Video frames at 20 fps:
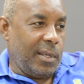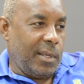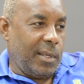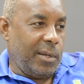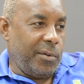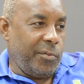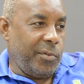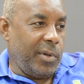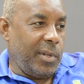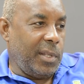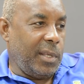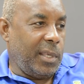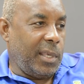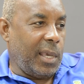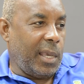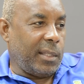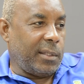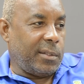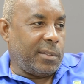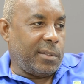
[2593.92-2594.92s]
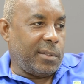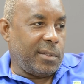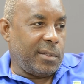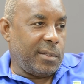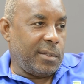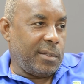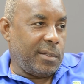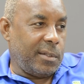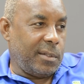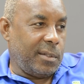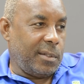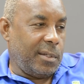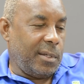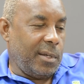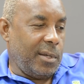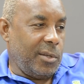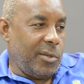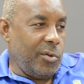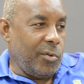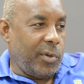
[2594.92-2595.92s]
it really gets,
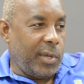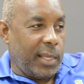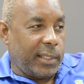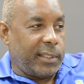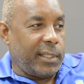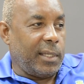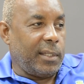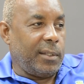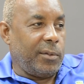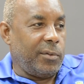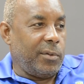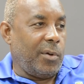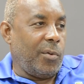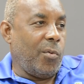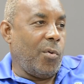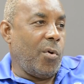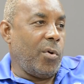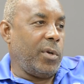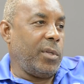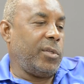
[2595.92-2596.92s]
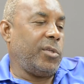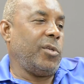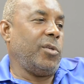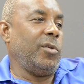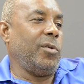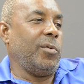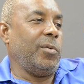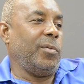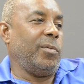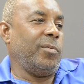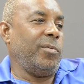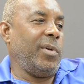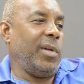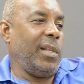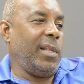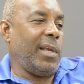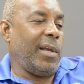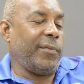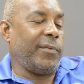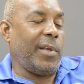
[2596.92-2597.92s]
you get it awarded to you
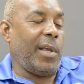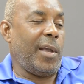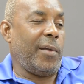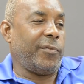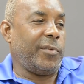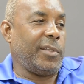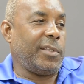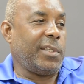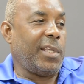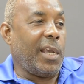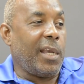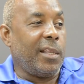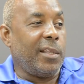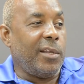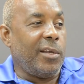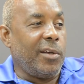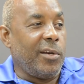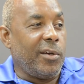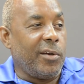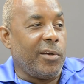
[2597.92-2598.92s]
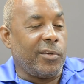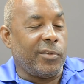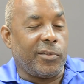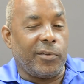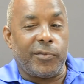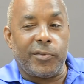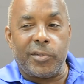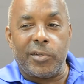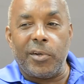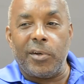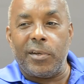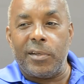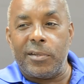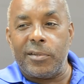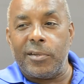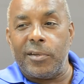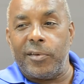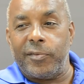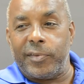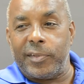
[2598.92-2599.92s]
really after 10 years of sterling
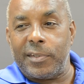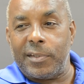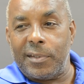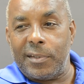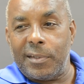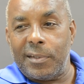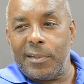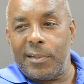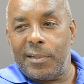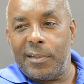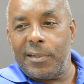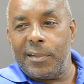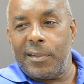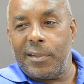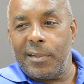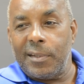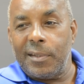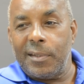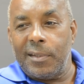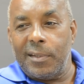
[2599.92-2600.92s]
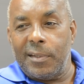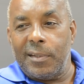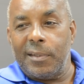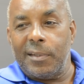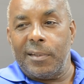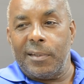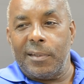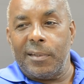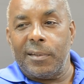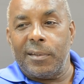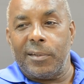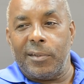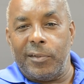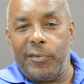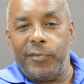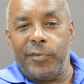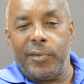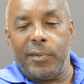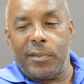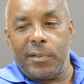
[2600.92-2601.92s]
service to the
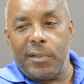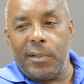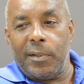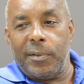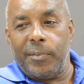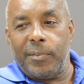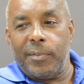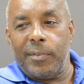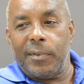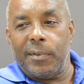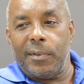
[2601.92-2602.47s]
first team.